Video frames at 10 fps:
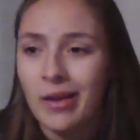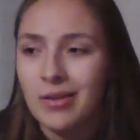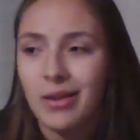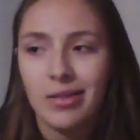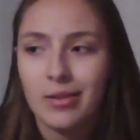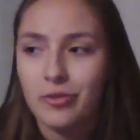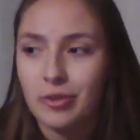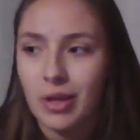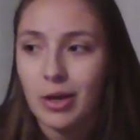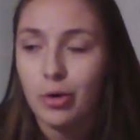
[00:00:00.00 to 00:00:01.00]
Nothing for
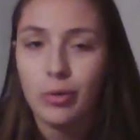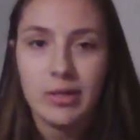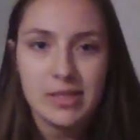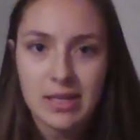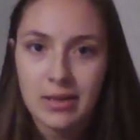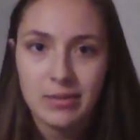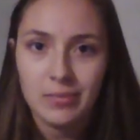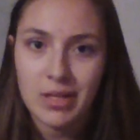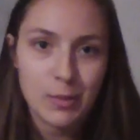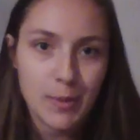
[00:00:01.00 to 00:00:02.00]
like crazy
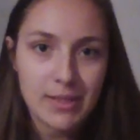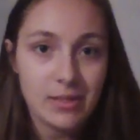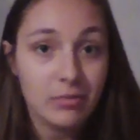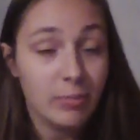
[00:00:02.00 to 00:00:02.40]
expensive,